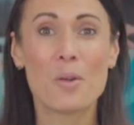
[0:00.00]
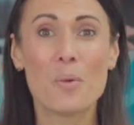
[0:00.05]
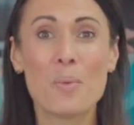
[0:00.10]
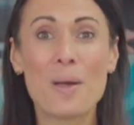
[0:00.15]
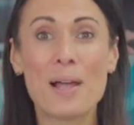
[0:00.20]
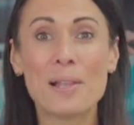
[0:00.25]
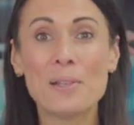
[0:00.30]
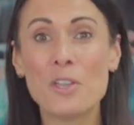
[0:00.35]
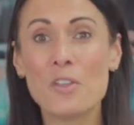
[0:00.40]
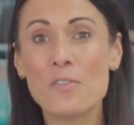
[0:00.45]

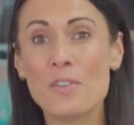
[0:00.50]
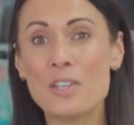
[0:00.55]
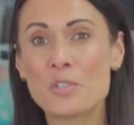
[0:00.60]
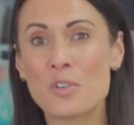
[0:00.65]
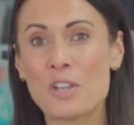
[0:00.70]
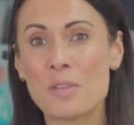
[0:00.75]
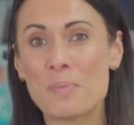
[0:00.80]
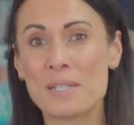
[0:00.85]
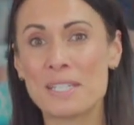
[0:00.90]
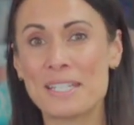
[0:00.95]
While UV
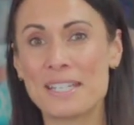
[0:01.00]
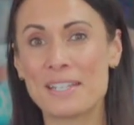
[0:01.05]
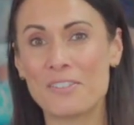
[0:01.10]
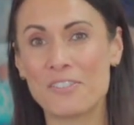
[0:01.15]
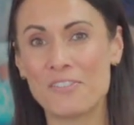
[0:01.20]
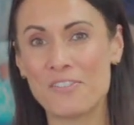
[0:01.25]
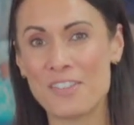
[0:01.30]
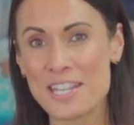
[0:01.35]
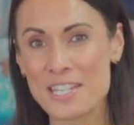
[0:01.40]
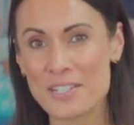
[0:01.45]
treatment can
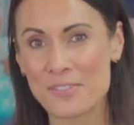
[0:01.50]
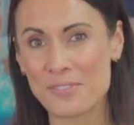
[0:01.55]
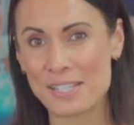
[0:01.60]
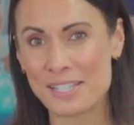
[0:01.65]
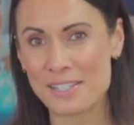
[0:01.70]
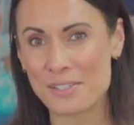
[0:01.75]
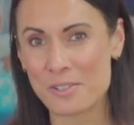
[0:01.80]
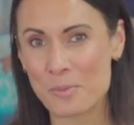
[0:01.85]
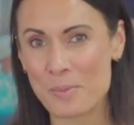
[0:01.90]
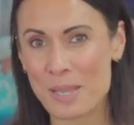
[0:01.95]
effectively
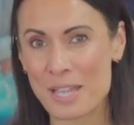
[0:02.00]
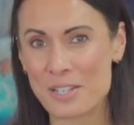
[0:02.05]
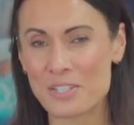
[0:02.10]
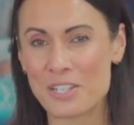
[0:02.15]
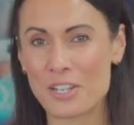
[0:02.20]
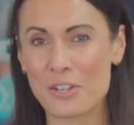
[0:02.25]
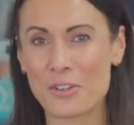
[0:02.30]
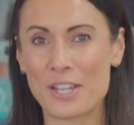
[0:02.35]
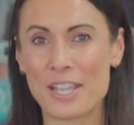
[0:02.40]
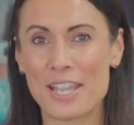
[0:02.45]
kill
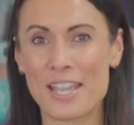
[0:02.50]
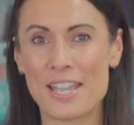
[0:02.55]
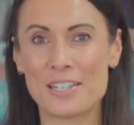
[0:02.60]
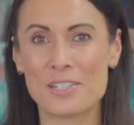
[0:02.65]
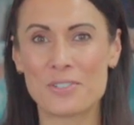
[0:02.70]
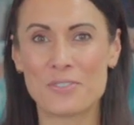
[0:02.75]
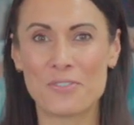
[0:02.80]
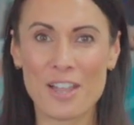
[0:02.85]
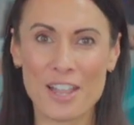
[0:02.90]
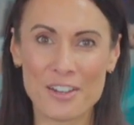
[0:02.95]
bacteria
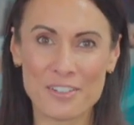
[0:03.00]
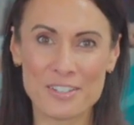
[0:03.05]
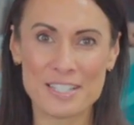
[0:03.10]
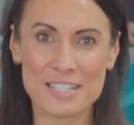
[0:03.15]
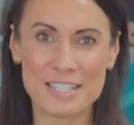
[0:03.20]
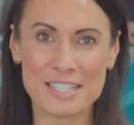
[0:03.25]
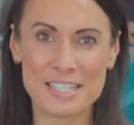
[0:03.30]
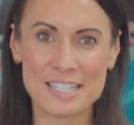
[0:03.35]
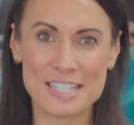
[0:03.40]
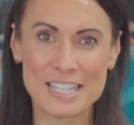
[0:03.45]
and
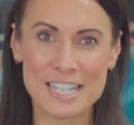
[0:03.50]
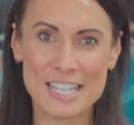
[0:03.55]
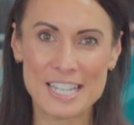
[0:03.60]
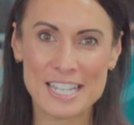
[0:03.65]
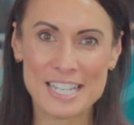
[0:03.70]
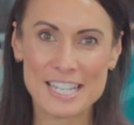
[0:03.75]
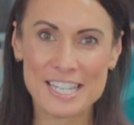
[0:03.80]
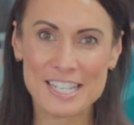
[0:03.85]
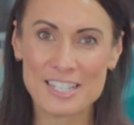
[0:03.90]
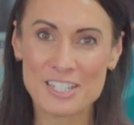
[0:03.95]
viruses,
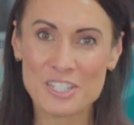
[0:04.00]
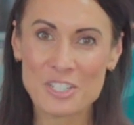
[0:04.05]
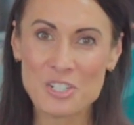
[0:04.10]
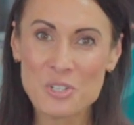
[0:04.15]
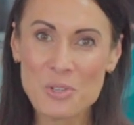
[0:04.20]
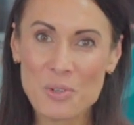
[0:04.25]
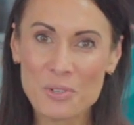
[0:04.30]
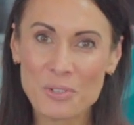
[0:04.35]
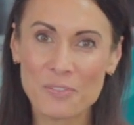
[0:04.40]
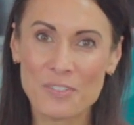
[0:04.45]
it is
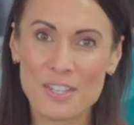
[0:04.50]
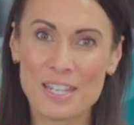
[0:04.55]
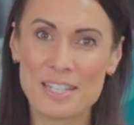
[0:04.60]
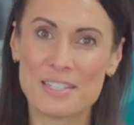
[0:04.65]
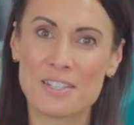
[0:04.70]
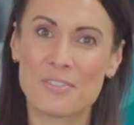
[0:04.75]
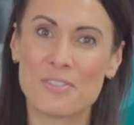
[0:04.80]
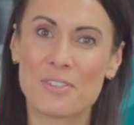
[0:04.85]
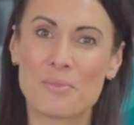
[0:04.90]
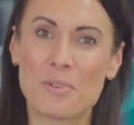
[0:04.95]
not
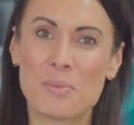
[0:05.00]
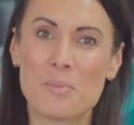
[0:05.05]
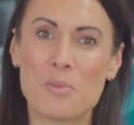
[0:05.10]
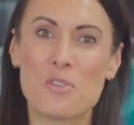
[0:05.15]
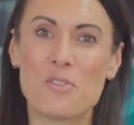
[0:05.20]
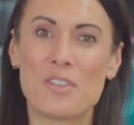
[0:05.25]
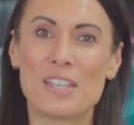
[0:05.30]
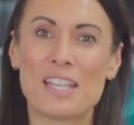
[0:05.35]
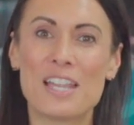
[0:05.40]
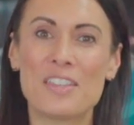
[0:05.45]
effective in
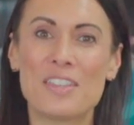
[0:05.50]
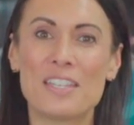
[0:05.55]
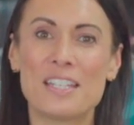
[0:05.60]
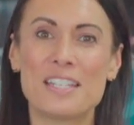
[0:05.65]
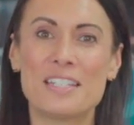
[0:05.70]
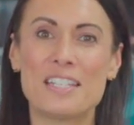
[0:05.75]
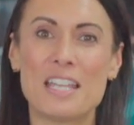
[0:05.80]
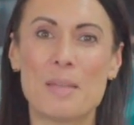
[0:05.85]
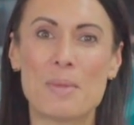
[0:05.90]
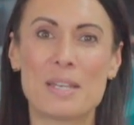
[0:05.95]
removing other
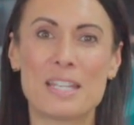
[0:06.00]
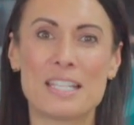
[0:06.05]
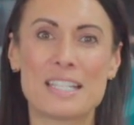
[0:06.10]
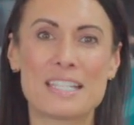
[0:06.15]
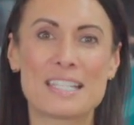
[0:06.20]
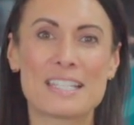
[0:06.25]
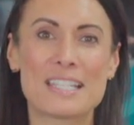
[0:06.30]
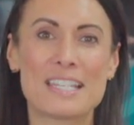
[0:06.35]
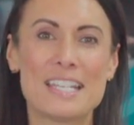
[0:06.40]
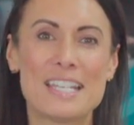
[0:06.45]

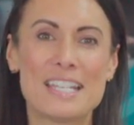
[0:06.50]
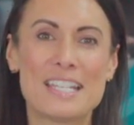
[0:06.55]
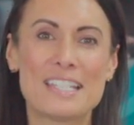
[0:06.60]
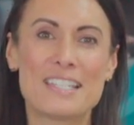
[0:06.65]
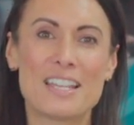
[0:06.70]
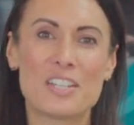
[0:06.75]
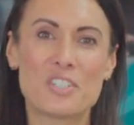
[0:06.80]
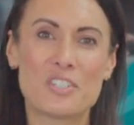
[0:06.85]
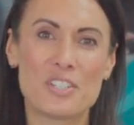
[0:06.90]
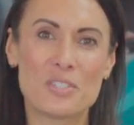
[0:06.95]
contaminants,
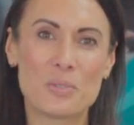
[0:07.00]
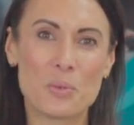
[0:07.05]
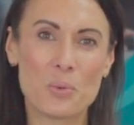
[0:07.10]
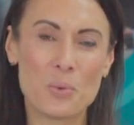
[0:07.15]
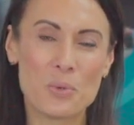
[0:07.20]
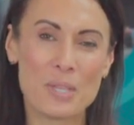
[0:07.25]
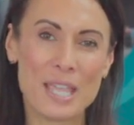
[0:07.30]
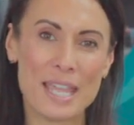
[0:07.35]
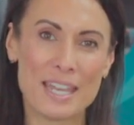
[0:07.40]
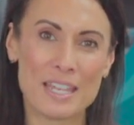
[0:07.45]
such as
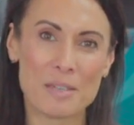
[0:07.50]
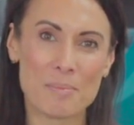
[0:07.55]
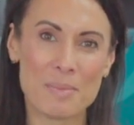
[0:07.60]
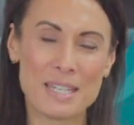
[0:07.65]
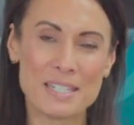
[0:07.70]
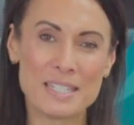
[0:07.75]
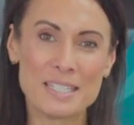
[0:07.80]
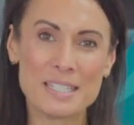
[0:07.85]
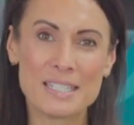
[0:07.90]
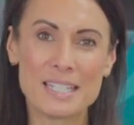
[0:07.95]
organic
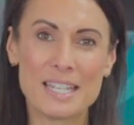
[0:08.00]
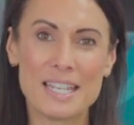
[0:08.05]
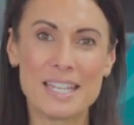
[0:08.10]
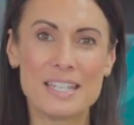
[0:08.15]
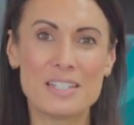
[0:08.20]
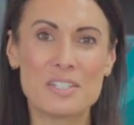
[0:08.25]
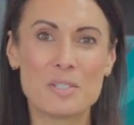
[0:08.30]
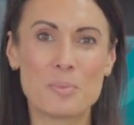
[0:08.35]
matter and